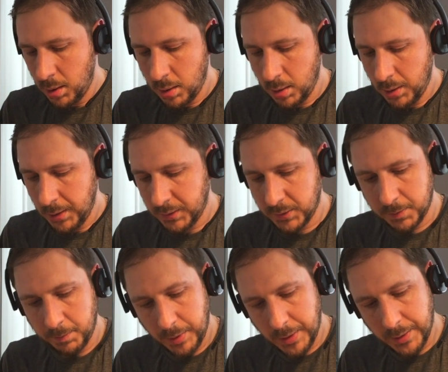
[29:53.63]
Let's
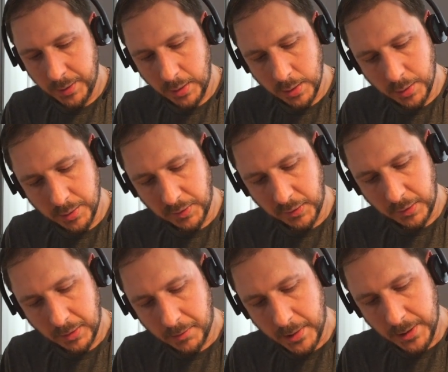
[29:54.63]
play the
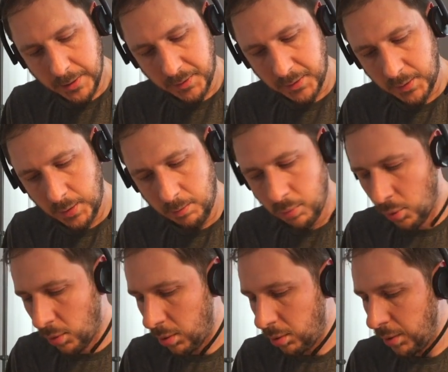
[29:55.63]
Australis
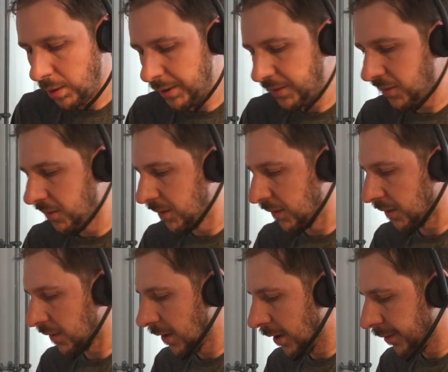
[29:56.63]
Seaborg. Let's
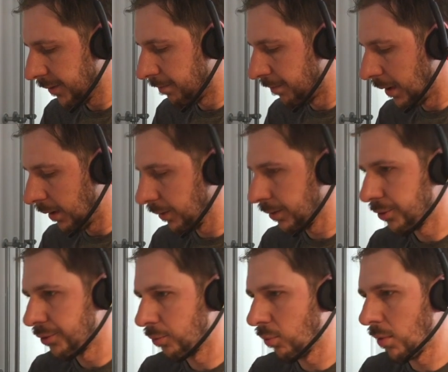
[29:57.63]
discard
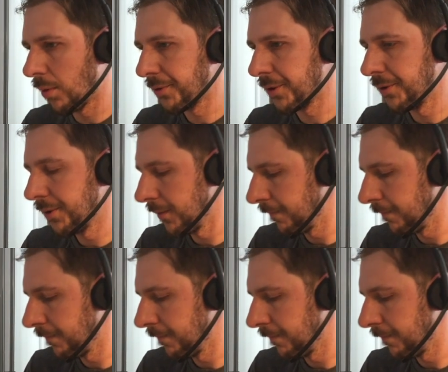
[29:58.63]
Bilge Warden.